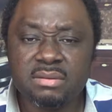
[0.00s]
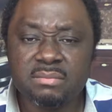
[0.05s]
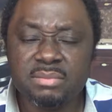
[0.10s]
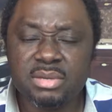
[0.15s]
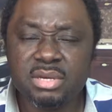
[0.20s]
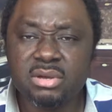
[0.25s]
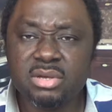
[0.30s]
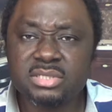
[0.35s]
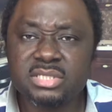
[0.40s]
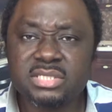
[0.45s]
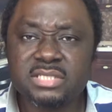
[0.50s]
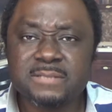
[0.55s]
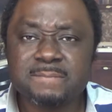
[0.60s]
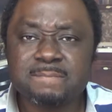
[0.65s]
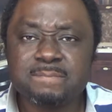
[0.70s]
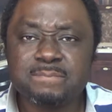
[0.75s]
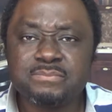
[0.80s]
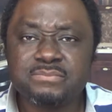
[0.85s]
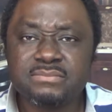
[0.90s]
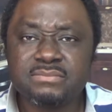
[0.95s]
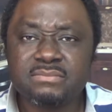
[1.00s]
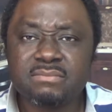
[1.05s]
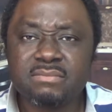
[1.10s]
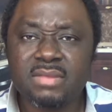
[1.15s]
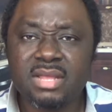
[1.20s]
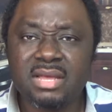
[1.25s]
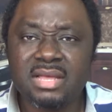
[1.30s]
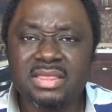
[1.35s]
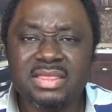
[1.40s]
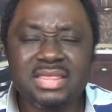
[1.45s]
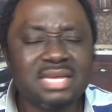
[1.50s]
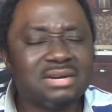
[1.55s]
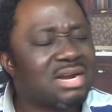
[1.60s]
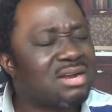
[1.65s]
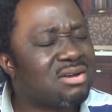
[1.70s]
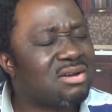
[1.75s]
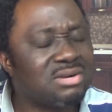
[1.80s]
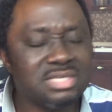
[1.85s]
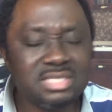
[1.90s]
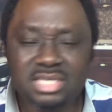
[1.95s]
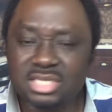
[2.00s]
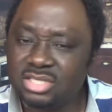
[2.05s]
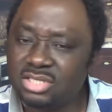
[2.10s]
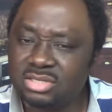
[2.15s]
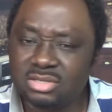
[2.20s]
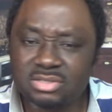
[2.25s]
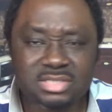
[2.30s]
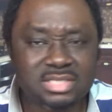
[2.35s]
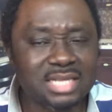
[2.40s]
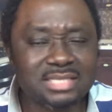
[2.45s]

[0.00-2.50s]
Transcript: Because there are conditions